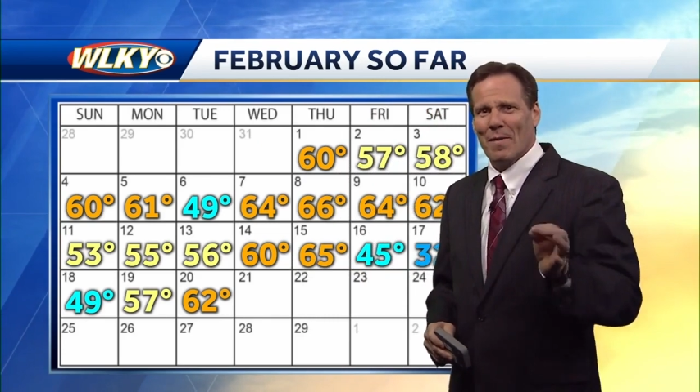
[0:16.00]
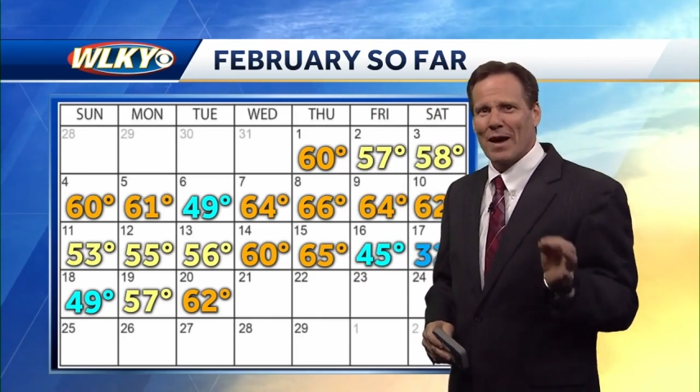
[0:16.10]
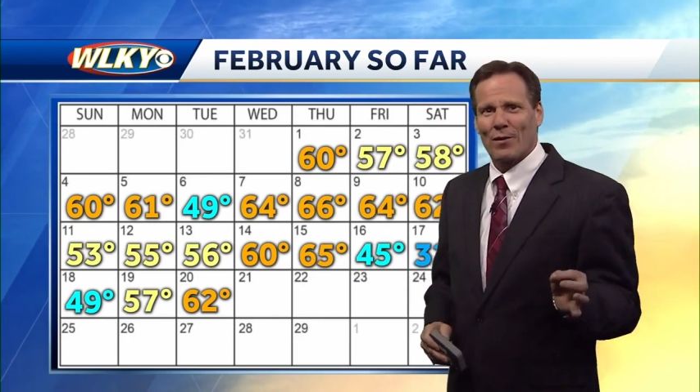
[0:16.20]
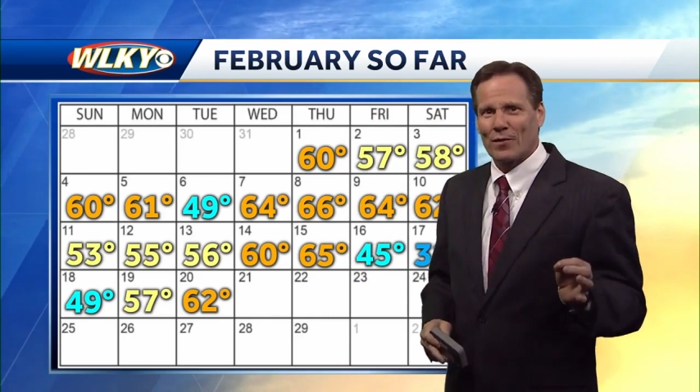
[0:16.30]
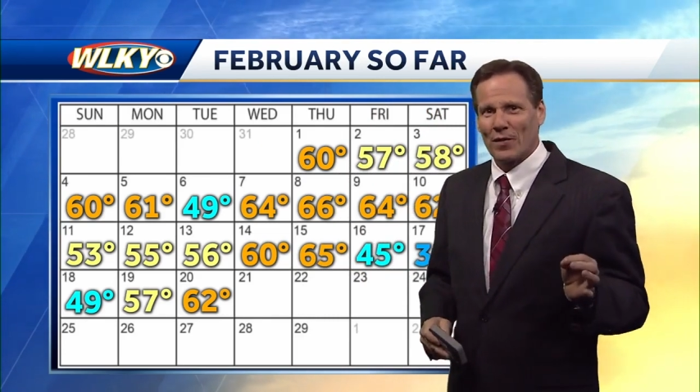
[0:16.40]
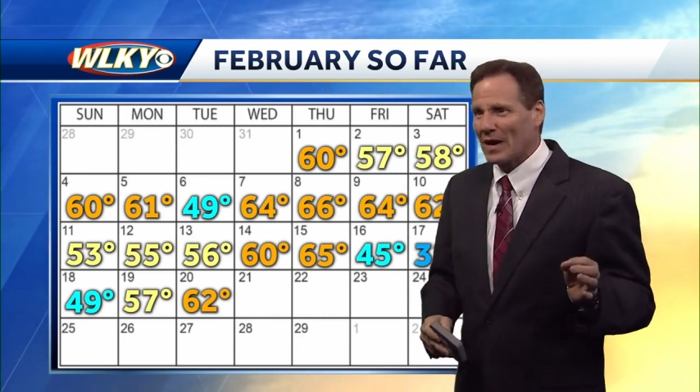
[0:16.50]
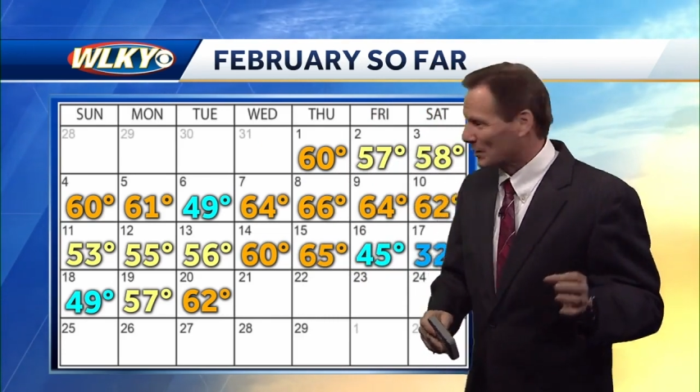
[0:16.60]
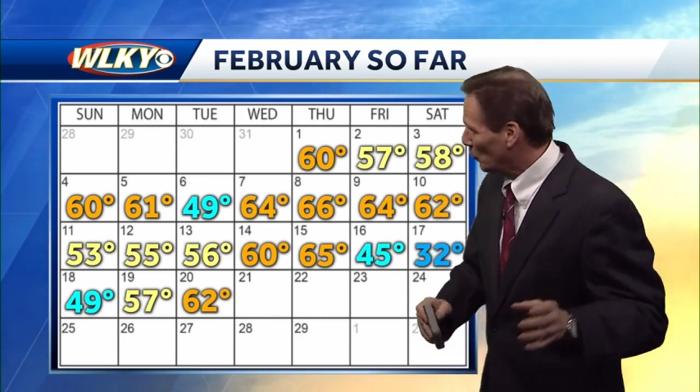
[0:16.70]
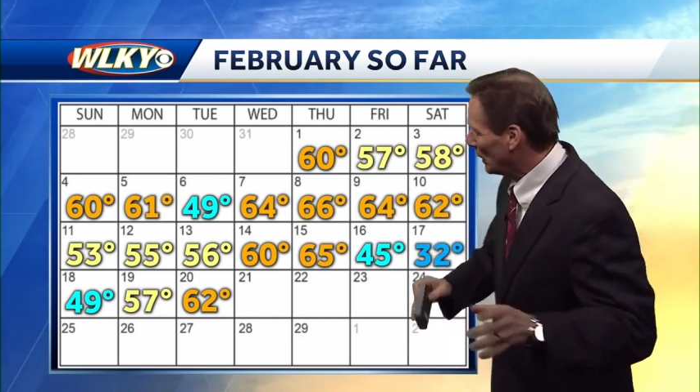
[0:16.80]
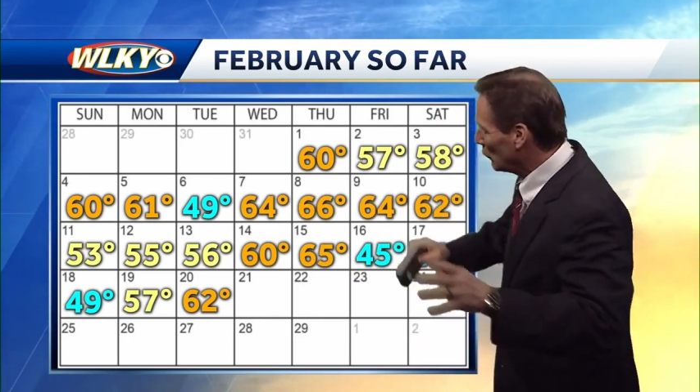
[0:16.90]
Matter of
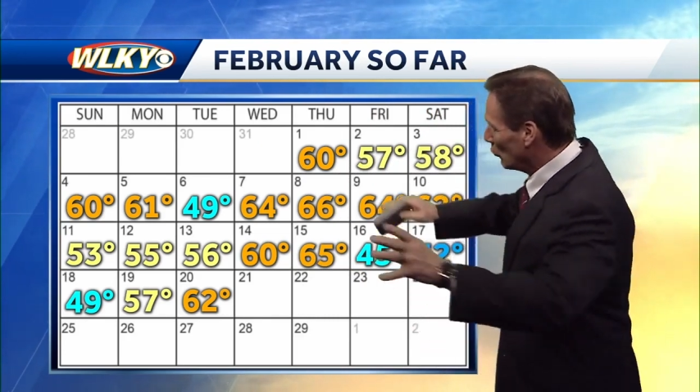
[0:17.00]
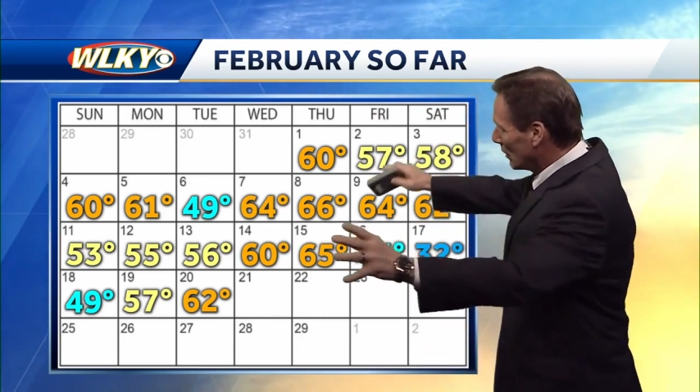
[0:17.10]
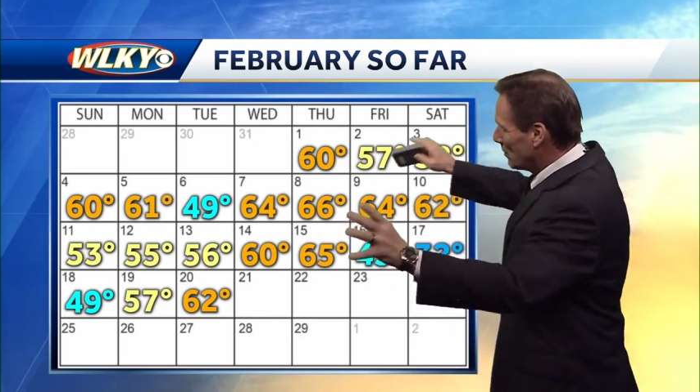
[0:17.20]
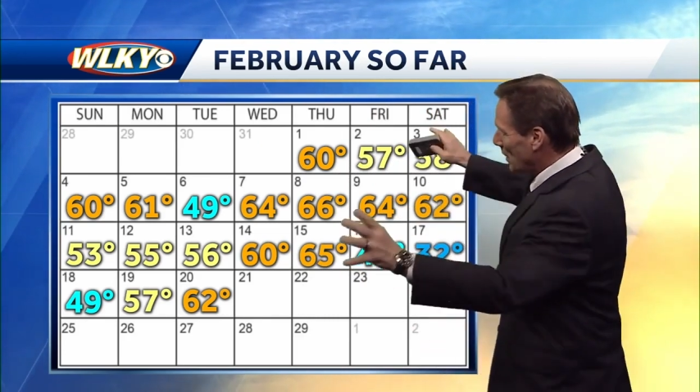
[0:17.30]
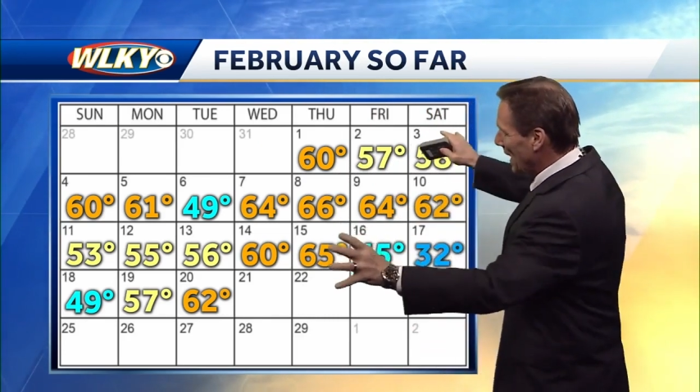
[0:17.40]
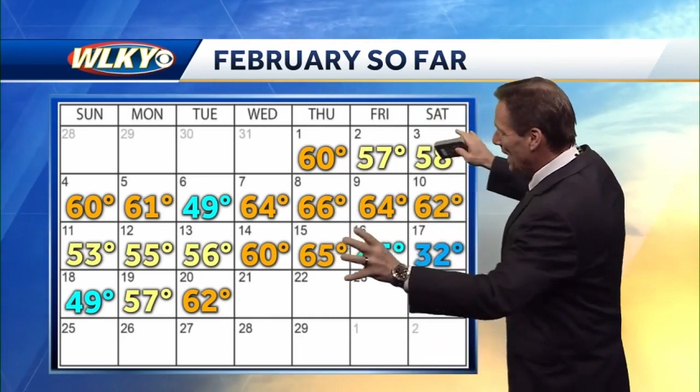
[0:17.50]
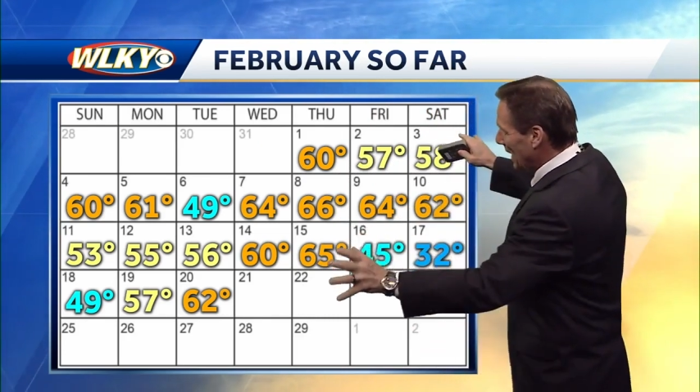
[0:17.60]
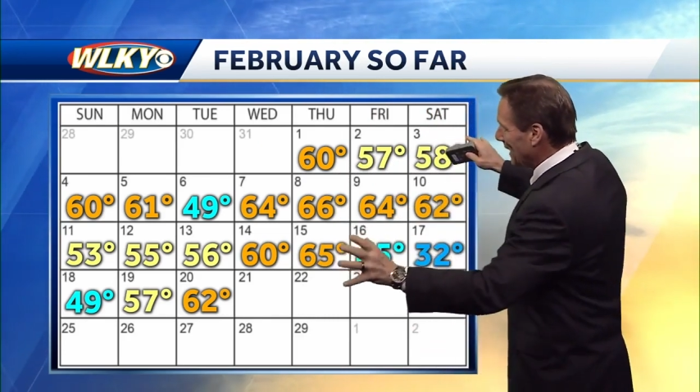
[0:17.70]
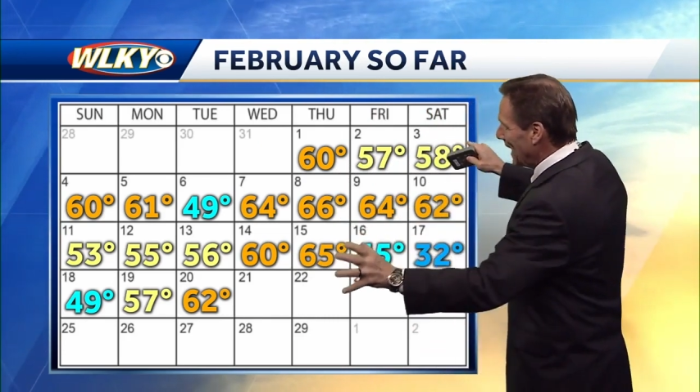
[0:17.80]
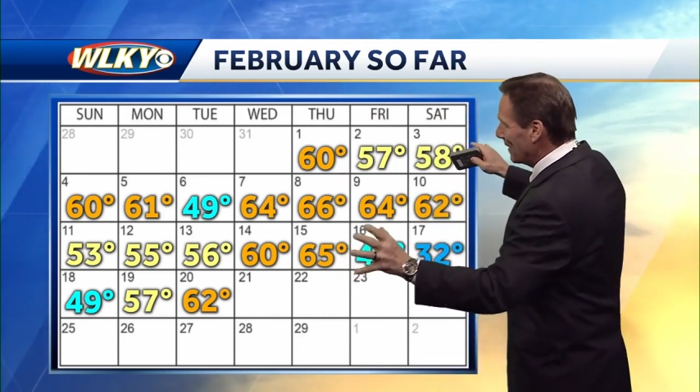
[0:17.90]
fact, we look
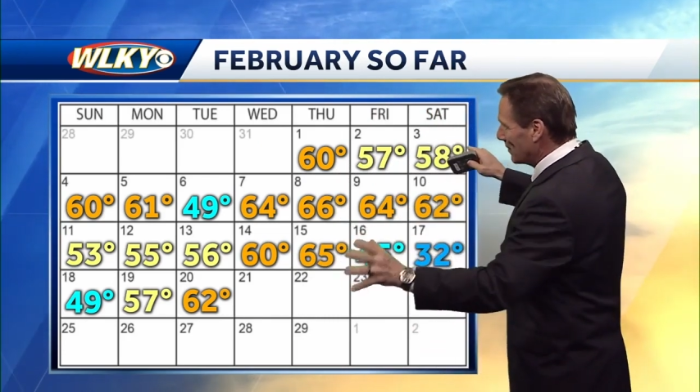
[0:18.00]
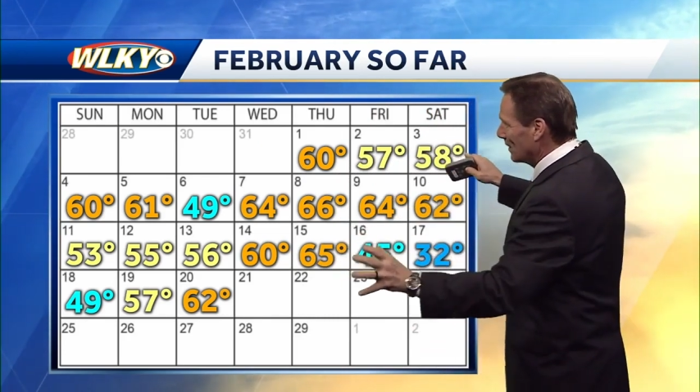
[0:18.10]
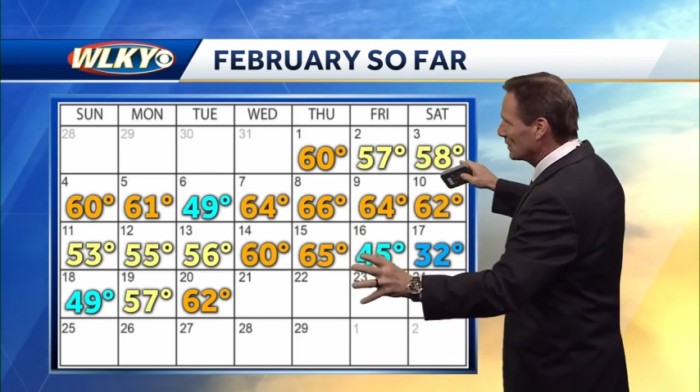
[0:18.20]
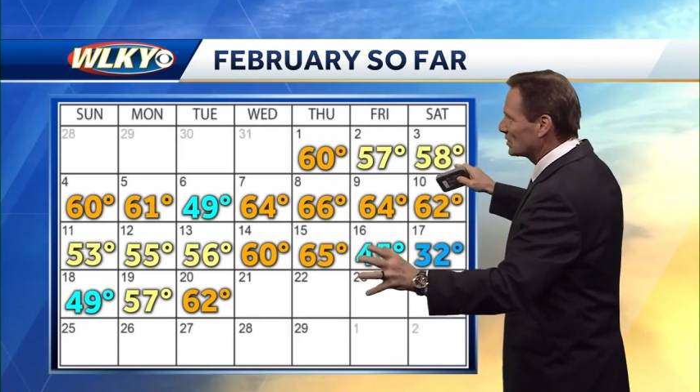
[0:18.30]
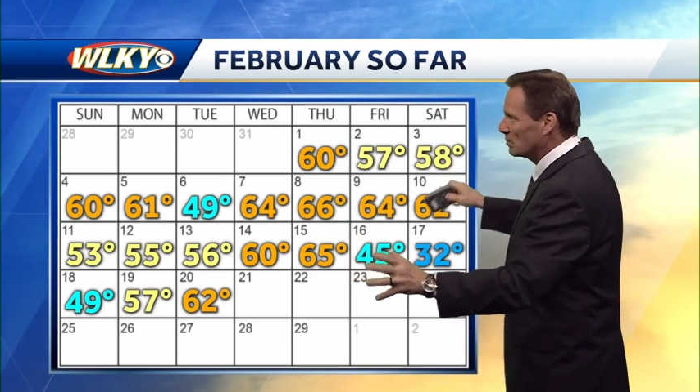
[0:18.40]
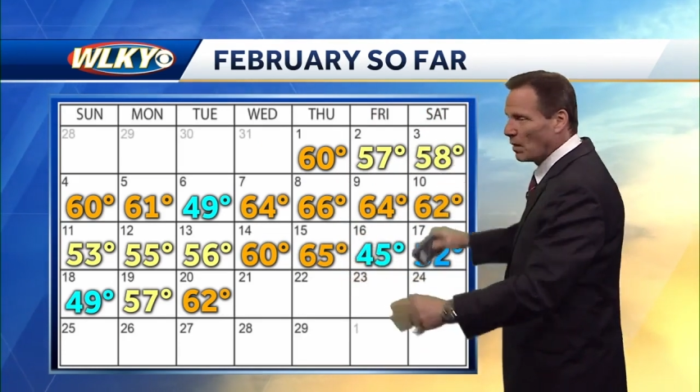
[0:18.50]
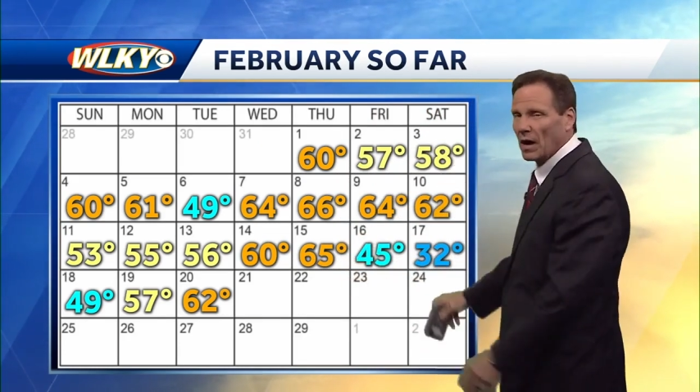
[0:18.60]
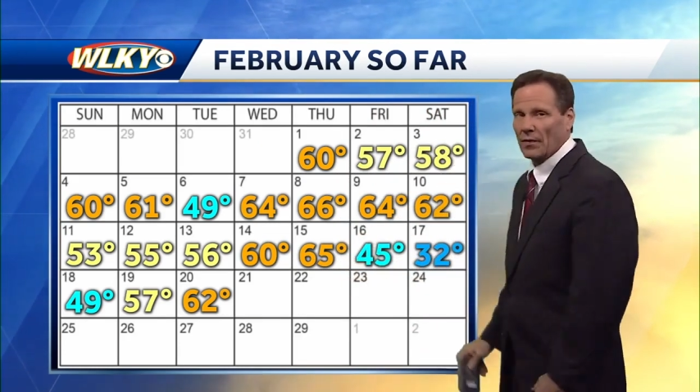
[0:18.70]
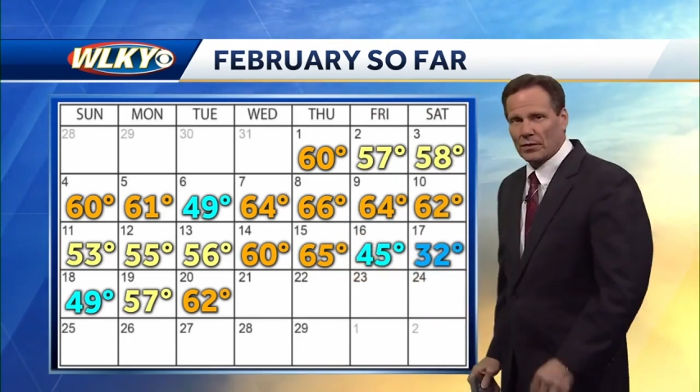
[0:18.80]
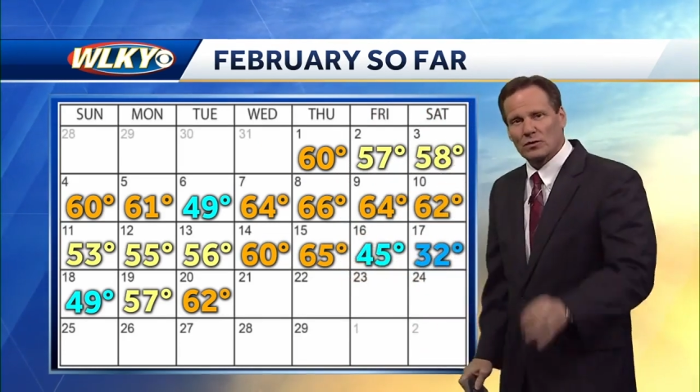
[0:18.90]
back at this month